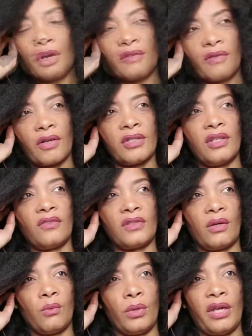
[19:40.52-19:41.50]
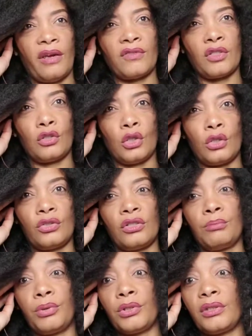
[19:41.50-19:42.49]
That is the part of ourselves that we
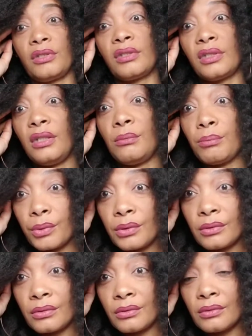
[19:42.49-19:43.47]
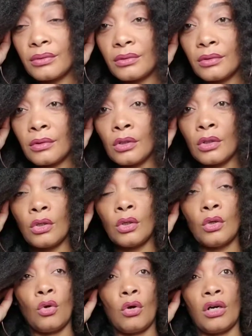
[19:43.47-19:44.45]
have to learn to put to sleep,
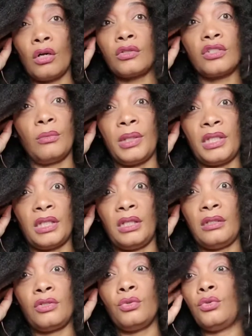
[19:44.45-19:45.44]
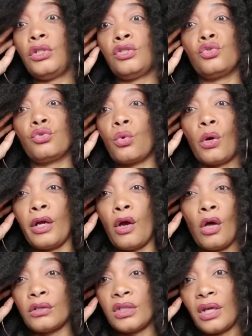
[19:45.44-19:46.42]
or ultimately to
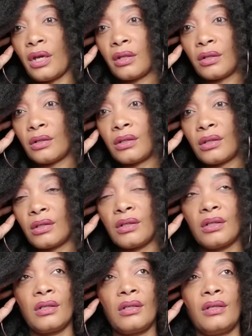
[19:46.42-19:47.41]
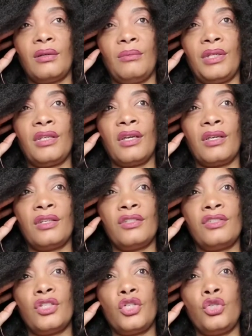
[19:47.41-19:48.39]
destroy altogether,
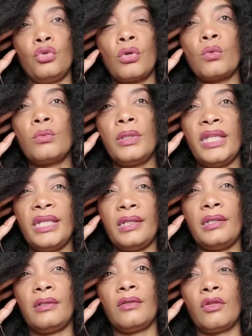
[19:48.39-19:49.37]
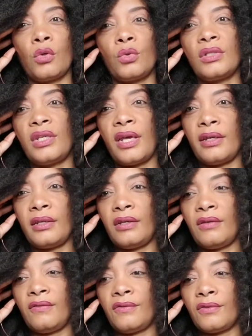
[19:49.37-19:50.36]
because you don't need
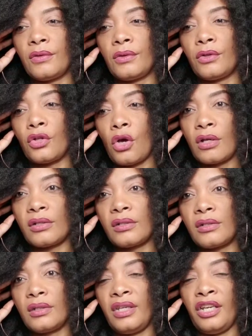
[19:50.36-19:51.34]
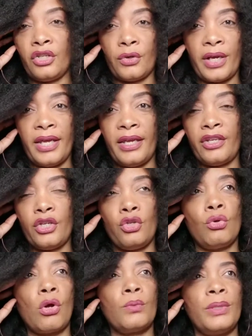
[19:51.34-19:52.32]
those negative thoughts
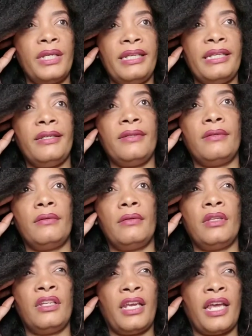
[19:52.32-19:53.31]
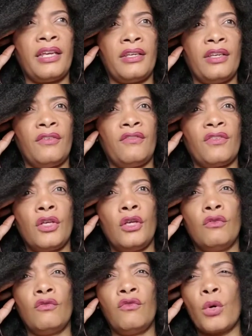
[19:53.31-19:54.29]
in your head. You don't need the
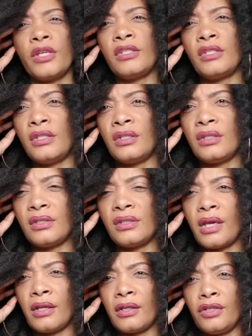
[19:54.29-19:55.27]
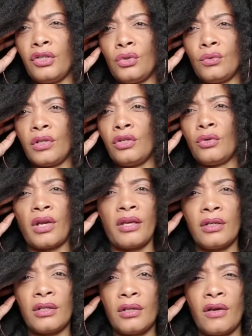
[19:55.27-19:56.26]
negative voices
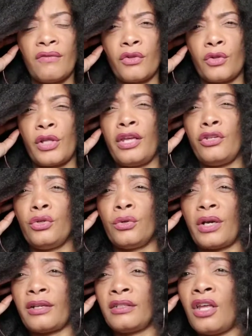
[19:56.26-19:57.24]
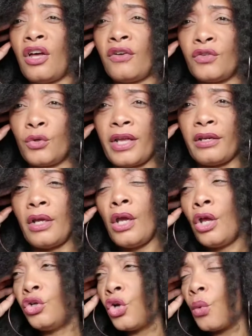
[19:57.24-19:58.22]
telling you that you're not good enough, or that you're not
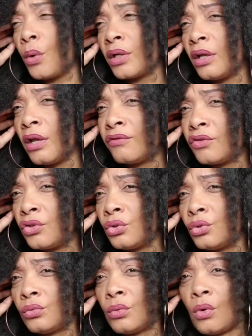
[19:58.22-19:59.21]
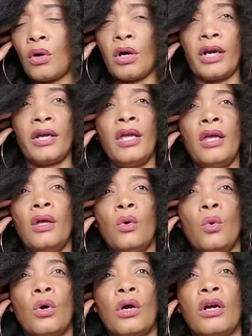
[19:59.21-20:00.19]
loved, or that no one loves you,
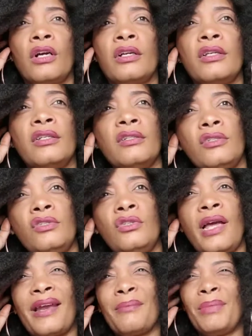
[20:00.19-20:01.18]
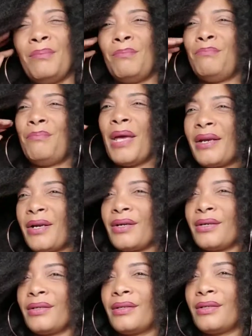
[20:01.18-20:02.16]
or or you got to
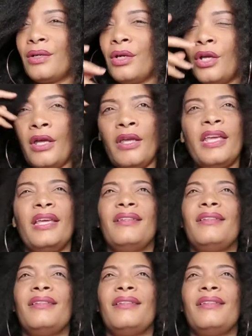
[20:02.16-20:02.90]
be better.